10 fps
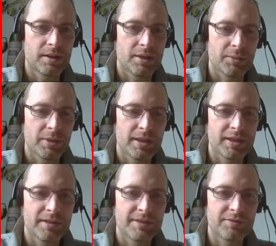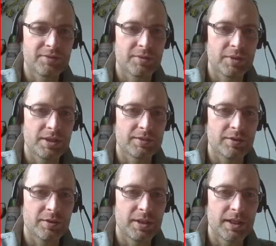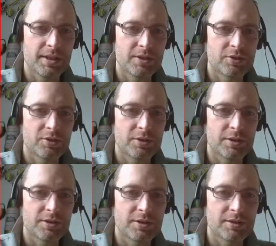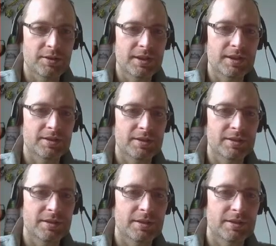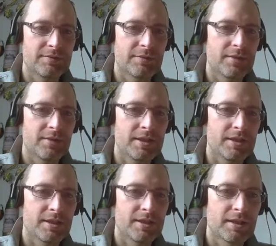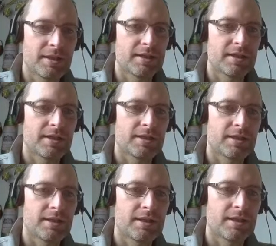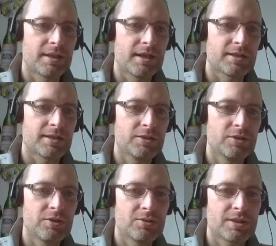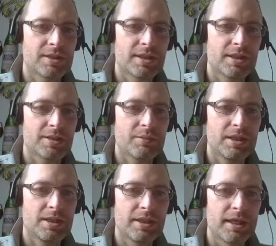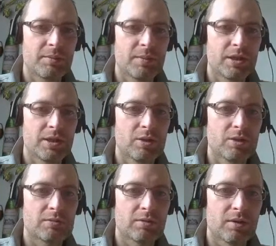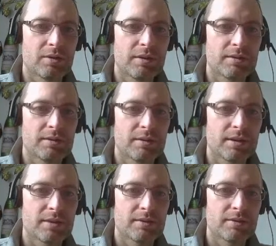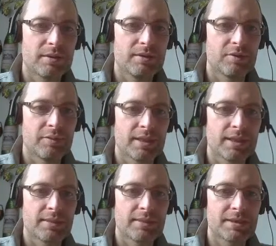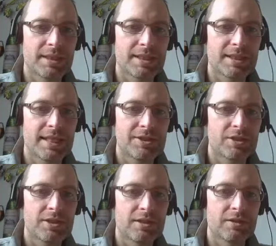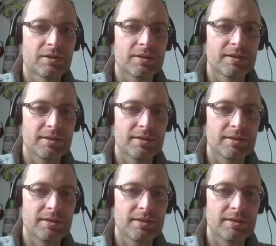But yeah, this for me is very Astronic 2000. This is very... It's unusual to see an Amiga game that looks... Well, I can't think of an Amiga game that doesn't intentionally look like this.